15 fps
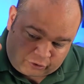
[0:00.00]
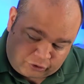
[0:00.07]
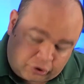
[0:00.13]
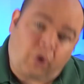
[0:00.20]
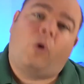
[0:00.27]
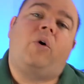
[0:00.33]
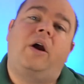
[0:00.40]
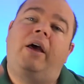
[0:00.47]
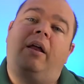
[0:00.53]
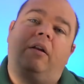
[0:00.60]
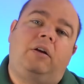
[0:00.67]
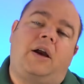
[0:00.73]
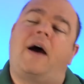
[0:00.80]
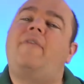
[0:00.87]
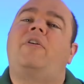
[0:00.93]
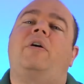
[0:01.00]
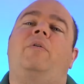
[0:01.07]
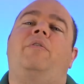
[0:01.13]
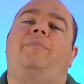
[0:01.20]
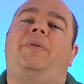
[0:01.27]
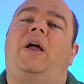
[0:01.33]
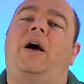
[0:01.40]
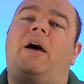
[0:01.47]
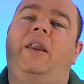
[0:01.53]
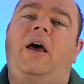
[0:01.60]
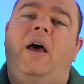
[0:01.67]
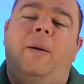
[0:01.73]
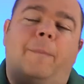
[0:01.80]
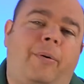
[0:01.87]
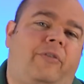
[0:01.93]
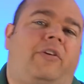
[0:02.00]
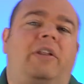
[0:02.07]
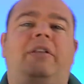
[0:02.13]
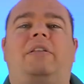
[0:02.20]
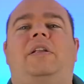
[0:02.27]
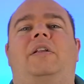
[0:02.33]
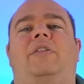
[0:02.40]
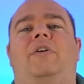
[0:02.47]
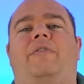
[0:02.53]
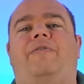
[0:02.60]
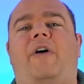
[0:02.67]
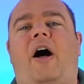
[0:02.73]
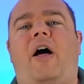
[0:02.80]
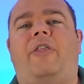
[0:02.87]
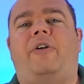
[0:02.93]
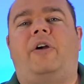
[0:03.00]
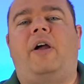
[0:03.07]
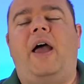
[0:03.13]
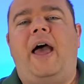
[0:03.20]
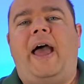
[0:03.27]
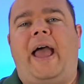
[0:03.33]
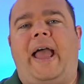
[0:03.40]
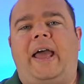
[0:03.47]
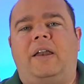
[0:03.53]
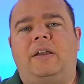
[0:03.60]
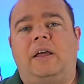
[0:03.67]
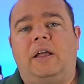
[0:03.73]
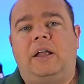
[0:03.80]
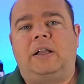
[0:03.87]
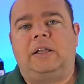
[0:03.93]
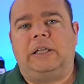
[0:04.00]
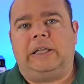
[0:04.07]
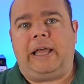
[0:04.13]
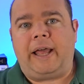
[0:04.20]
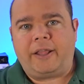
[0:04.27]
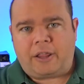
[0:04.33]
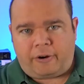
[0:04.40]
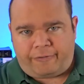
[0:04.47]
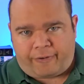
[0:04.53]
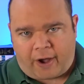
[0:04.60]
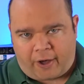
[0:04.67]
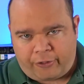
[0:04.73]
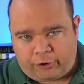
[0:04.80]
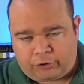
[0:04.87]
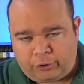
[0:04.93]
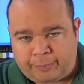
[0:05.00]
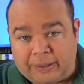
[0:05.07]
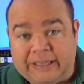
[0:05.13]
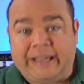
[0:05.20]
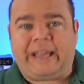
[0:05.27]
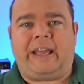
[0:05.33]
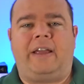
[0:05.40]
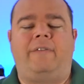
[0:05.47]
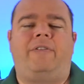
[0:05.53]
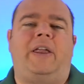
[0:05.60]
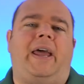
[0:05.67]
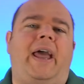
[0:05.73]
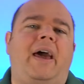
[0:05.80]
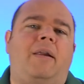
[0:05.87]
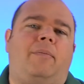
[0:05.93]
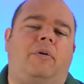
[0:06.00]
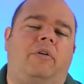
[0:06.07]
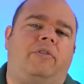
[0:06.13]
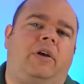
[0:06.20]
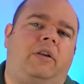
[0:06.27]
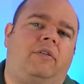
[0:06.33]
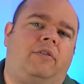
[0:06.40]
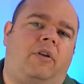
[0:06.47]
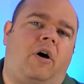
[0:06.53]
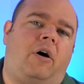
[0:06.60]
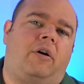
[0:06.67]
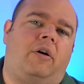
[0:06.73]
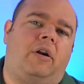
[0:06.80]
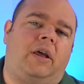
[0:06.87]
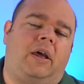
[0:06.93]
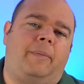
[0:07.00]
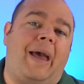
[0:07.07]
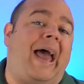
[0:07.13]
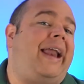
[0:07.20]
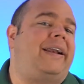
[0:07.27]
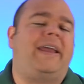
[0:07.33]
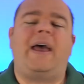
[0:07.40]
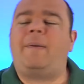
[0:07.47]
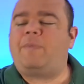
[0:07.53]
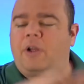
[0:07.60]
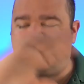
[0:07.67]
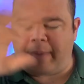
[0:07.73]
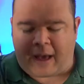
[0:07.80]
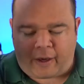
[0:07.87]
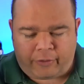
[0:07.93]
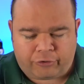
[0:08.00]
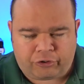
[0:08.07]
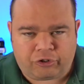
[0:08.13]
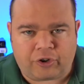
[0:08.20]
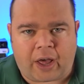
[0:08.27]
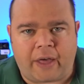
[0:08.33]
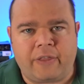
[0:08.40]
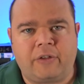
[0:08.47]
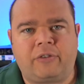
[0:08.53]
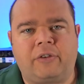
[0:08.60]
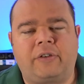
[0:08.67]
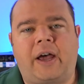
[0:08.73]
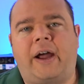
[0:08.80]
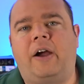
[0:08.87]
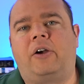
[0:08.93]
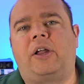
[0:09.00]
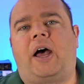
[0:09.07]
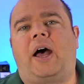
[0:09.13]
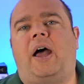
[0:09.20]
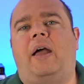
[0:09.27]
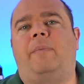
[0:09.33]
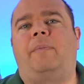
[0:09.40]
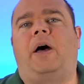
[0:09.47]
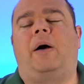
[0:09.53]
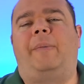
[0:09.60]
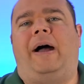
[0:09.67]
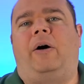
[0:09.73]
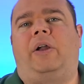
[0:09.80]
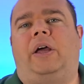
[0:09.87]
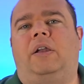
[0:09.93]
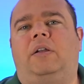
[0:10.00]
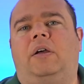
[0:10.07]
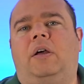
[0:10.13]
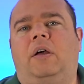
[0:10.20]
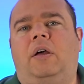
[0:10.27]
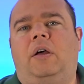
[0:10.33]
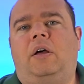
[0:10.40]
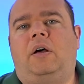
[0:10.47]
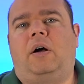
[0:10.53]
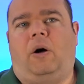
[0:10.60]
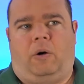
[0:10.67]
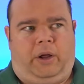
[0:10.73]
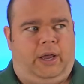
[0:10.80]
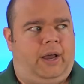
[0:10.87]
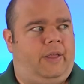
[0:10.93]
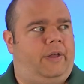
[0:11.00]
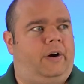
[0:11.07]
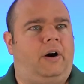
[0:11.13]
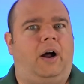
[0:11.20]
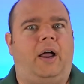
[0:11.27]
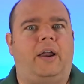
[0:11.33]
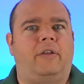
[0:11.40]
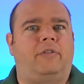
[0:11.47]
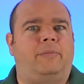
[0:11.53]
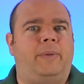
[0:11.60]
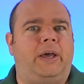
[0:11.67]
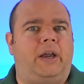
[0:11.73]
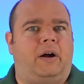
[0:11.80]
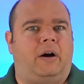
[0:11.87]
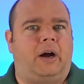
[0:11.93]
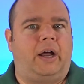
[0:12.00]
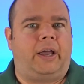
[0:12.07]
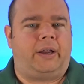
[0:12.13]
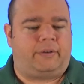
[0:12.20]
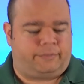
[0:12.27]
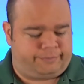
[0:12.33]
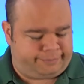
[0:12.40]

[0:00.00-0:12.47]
tore it, covered it with blood, presented it to their father, and led their father to believe that animals had slaughtered him, and kept their mouths shut this entire time about it. Oh yeah, they're honest men, all right.